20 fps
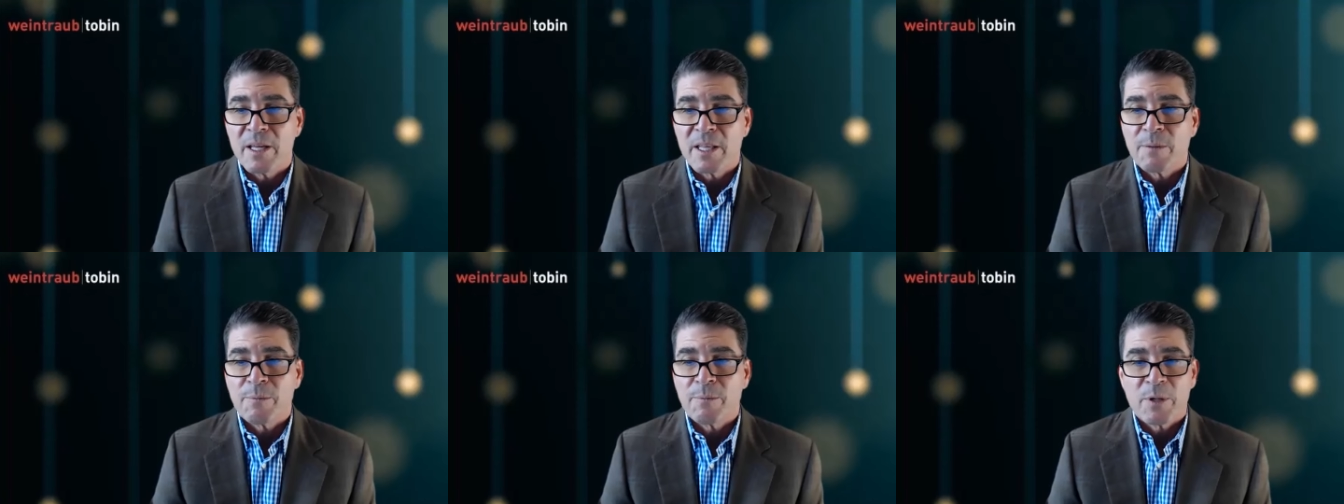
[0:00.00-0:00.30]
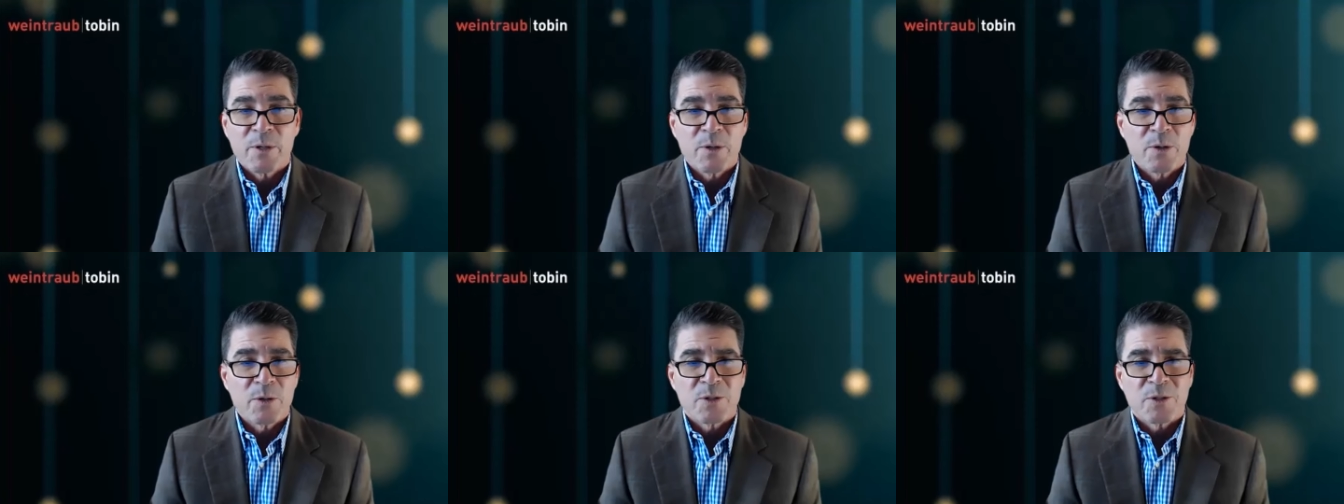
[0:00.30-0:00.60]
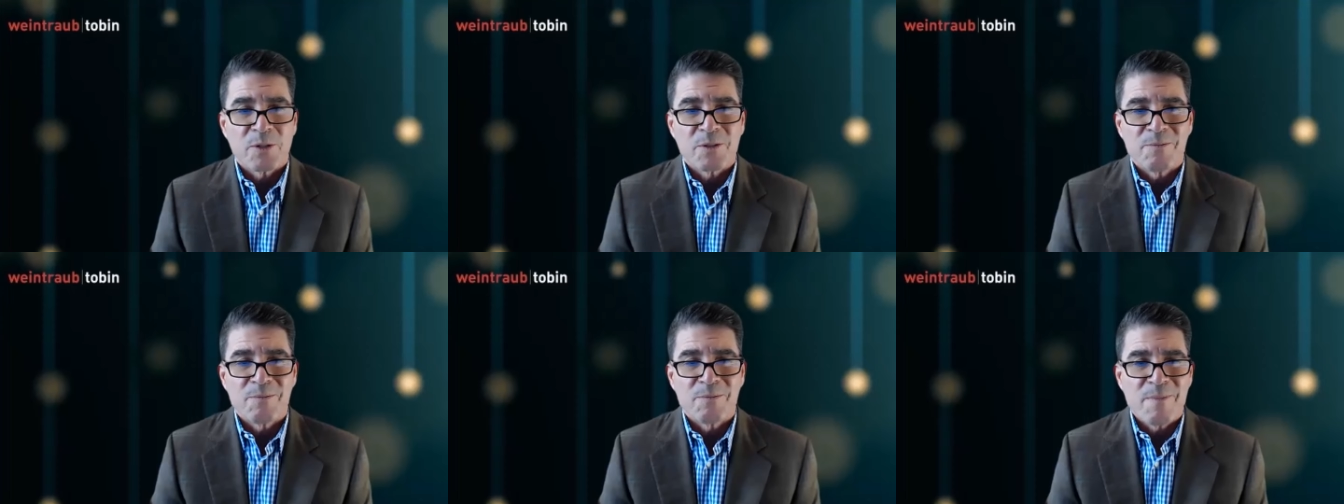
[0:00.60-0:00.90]
and the
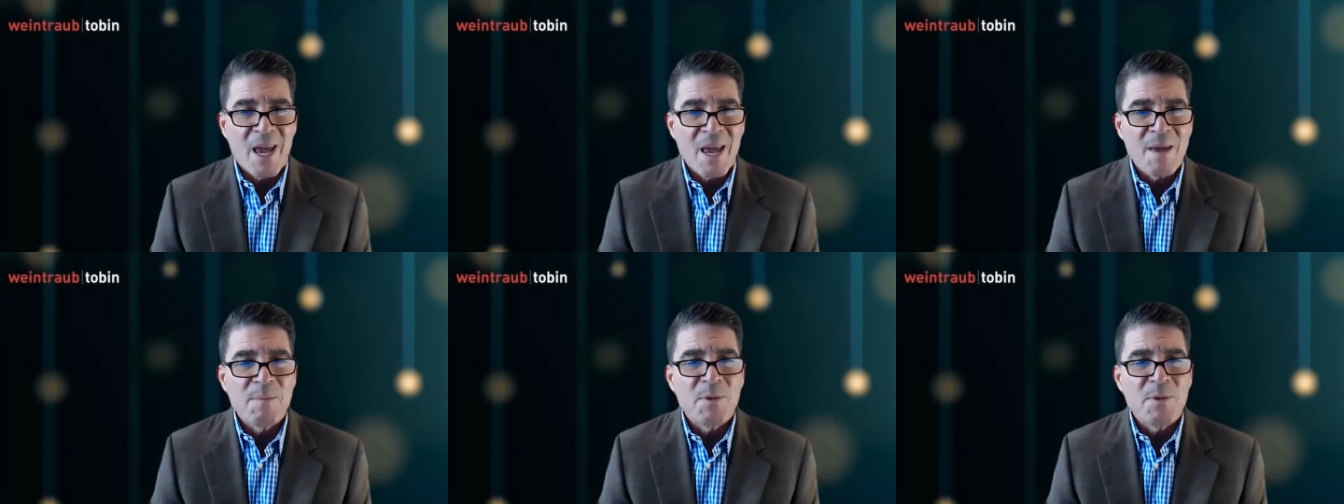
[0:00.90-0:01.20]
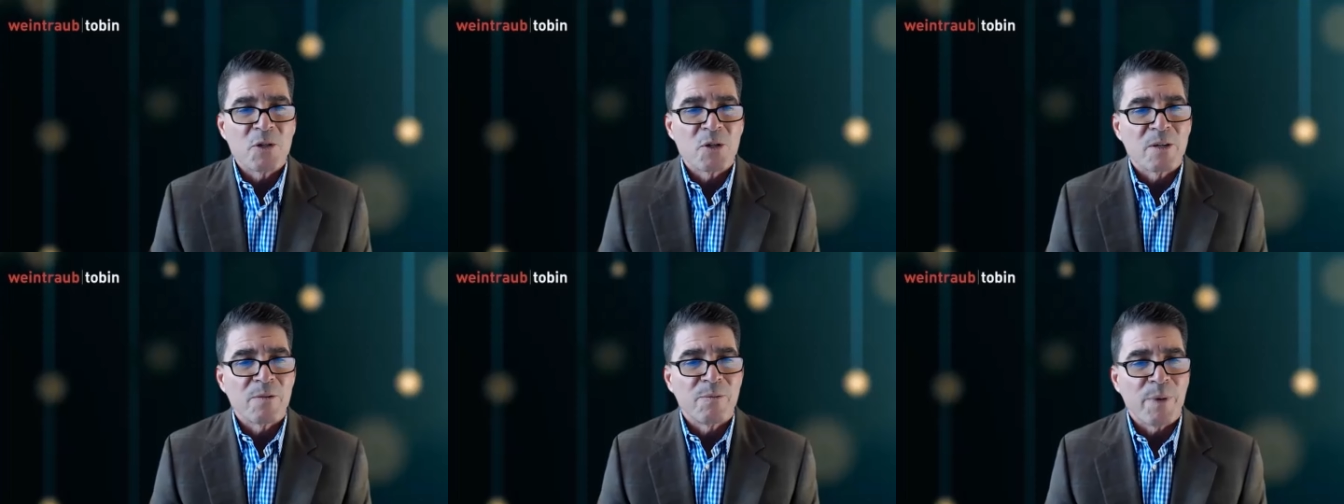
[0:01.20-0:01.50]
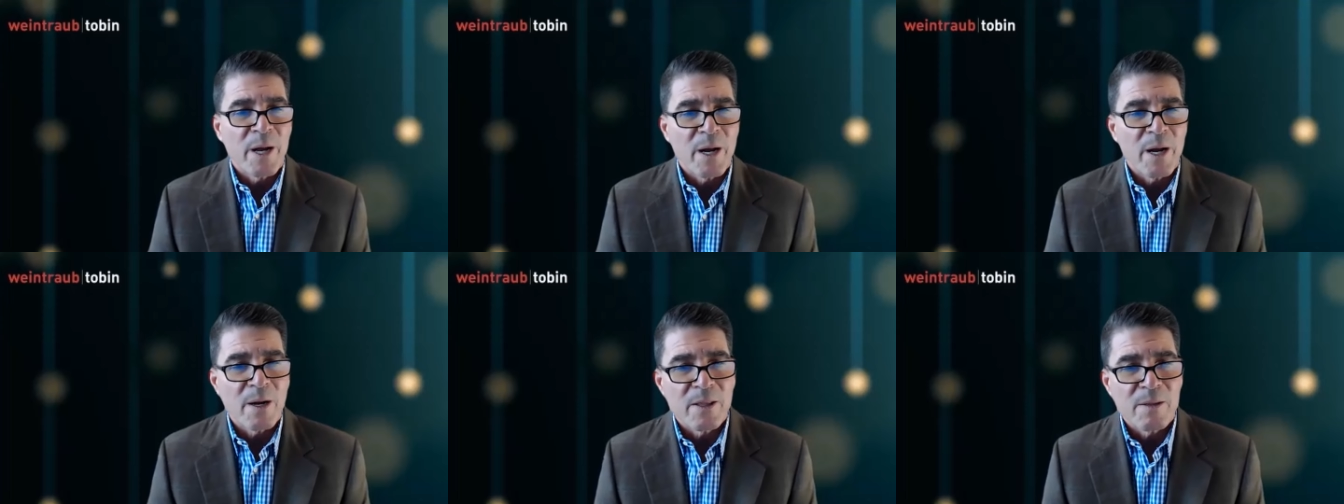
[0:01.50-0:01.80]
producers maybe should have
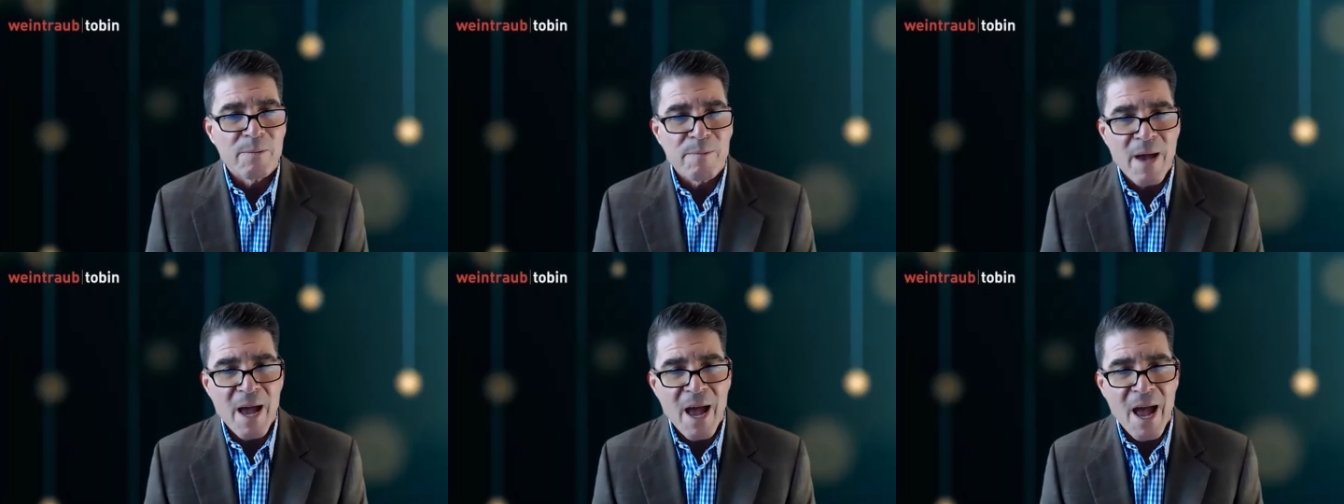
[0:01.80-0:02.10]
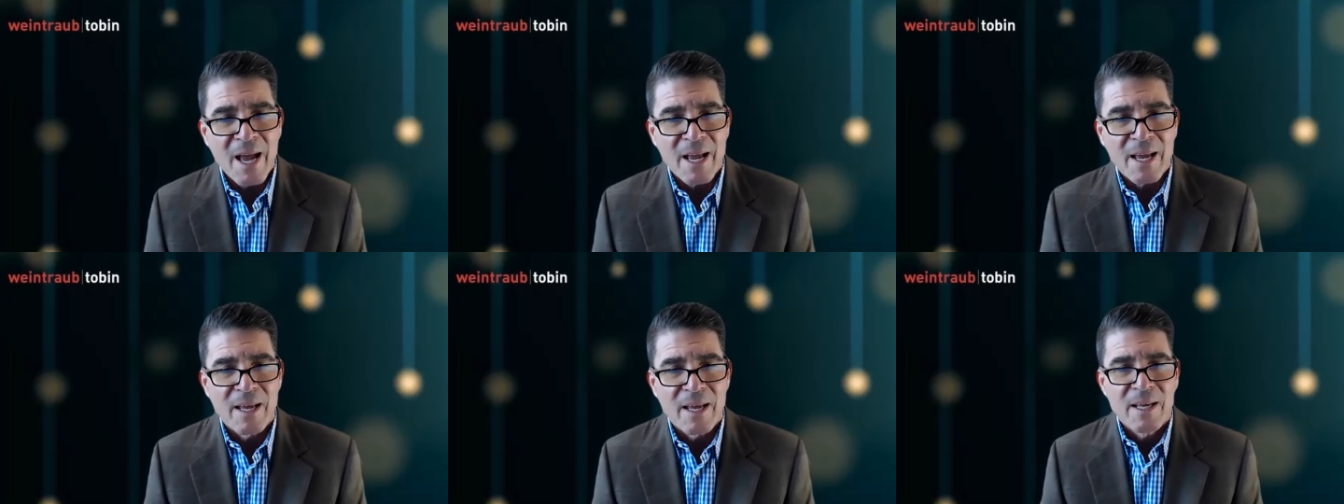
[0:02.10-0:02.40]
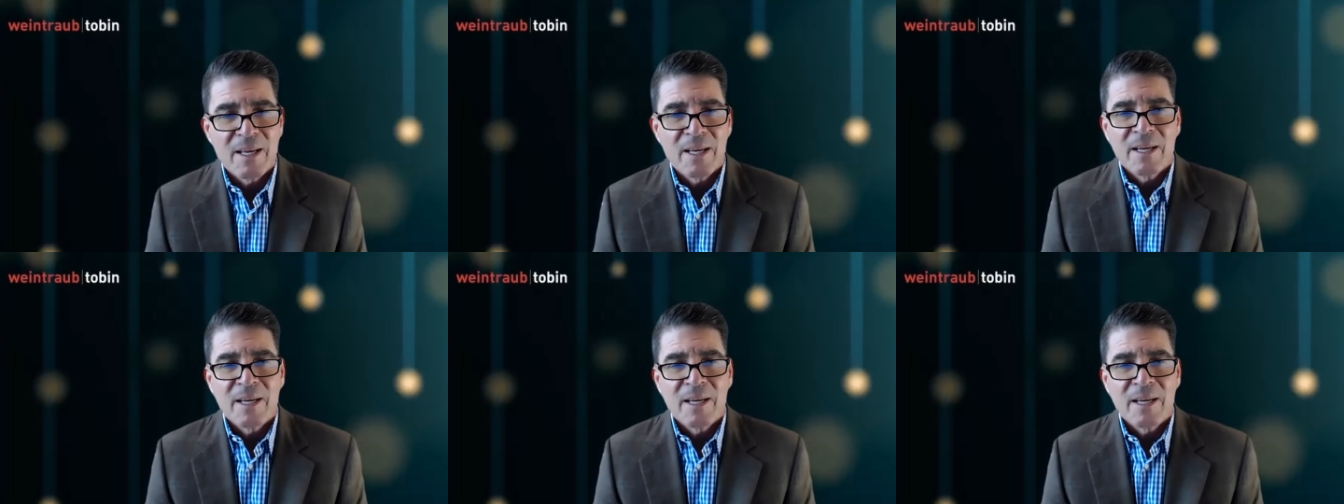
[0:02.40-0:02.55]
paired them back.